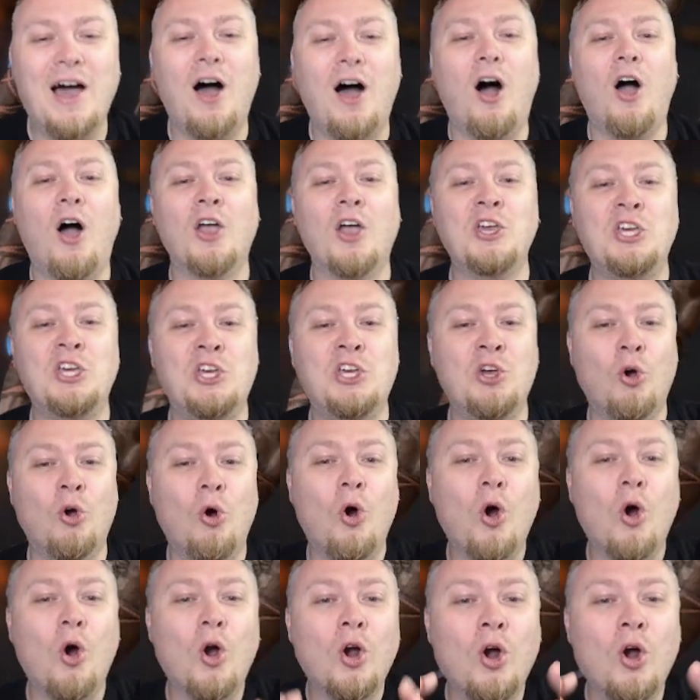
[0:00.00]

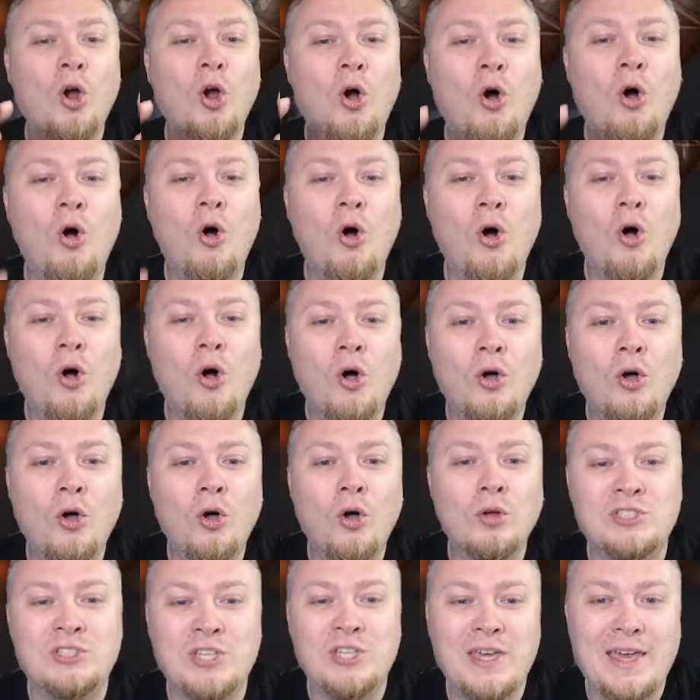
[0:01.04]
Your whole
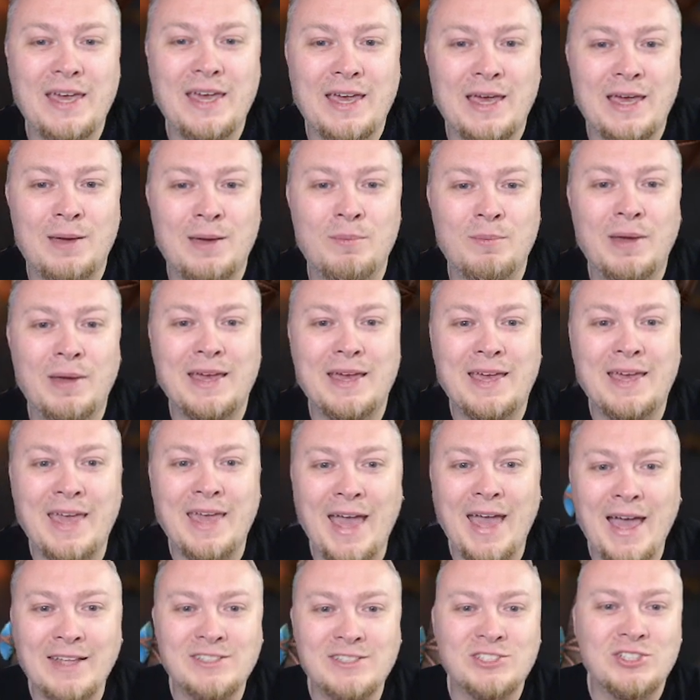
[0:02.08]
team
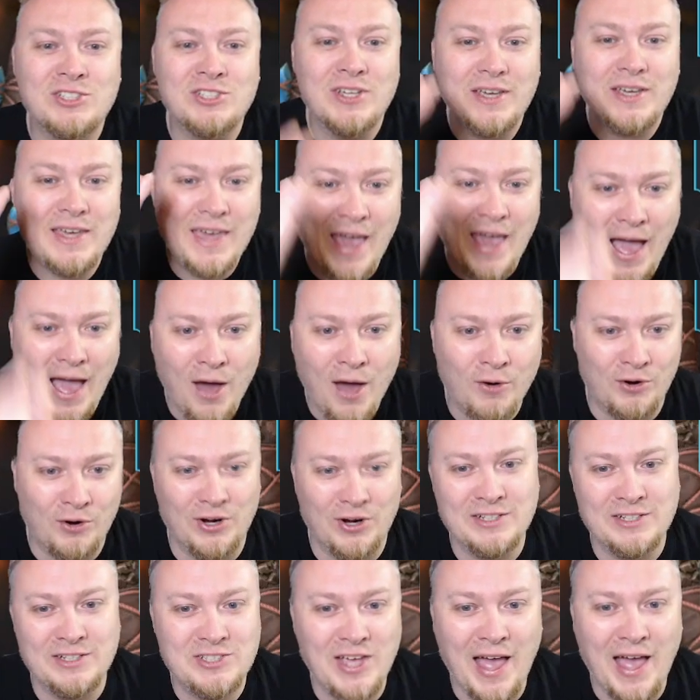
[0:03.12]
gets
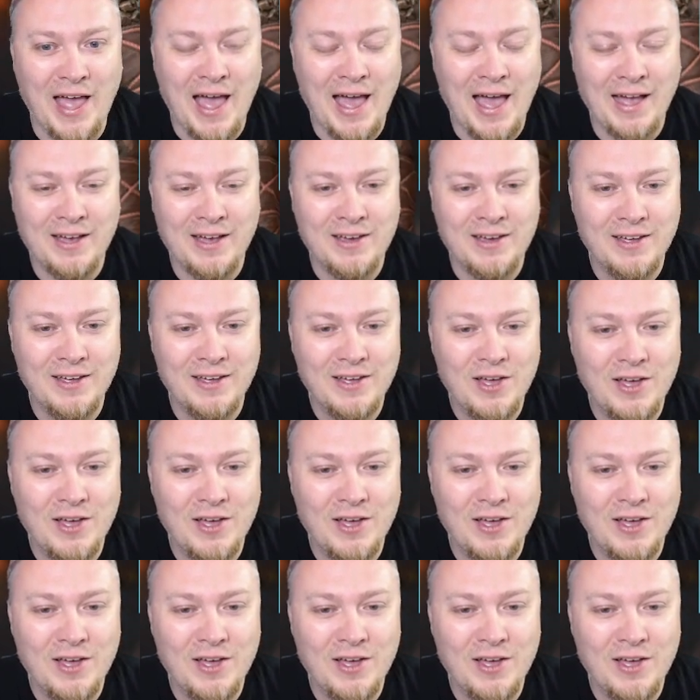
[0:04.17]
counterattack